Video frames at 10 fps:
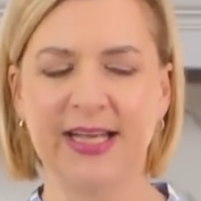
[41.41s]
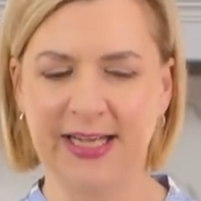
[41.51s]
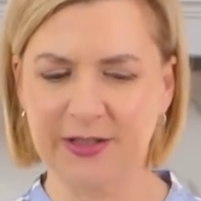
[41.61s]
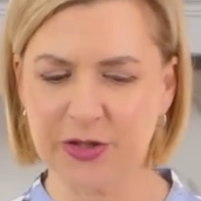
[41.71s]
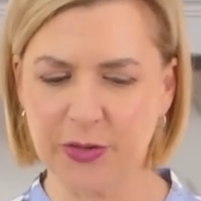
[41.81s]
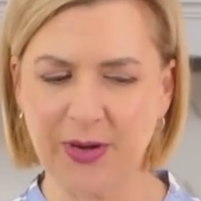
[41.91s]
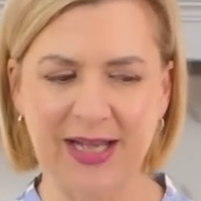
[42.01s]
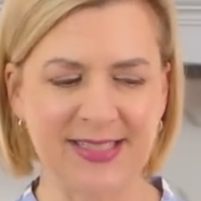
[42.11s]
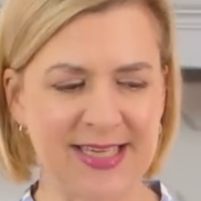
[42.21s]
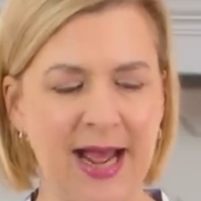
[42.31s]
into
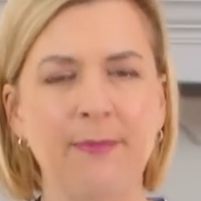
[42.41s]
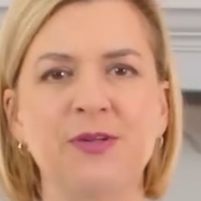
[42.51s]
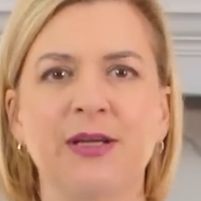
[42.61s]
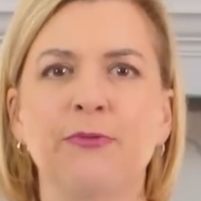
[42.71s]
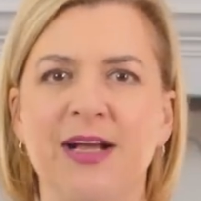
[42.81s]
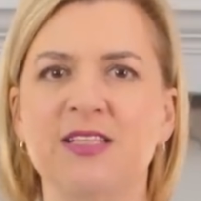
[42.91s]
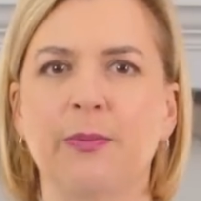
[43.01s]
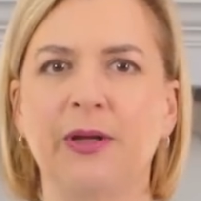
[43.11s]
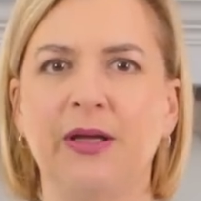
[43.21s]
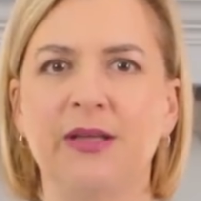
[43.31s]
adapting
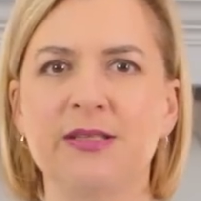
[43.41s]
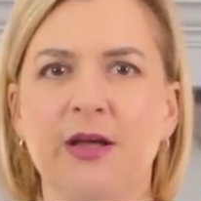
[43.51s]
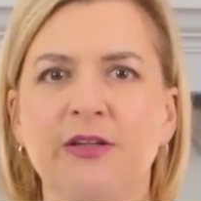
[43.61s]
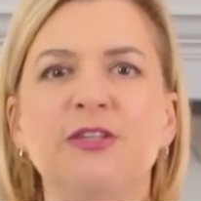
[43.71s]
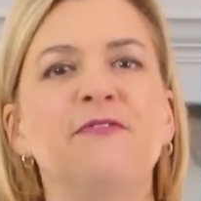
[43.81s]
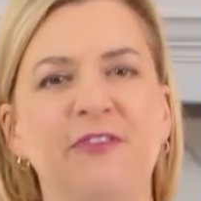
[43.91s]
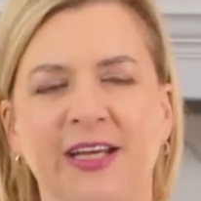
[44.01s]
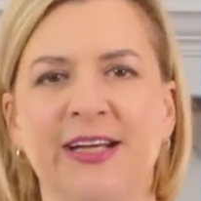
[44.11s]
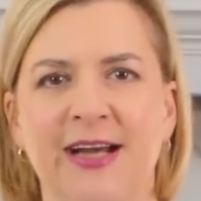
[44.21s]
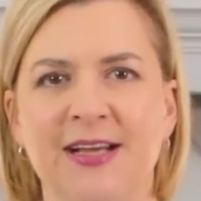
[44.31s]
recipes to
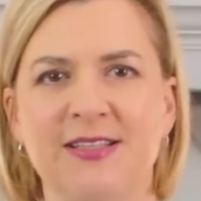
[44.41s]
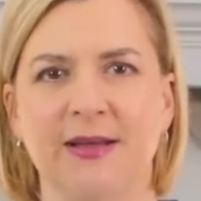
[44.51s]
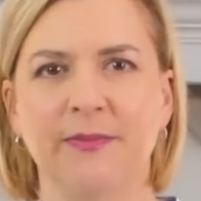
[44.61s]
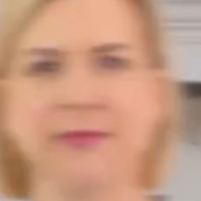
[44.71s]
veganize them.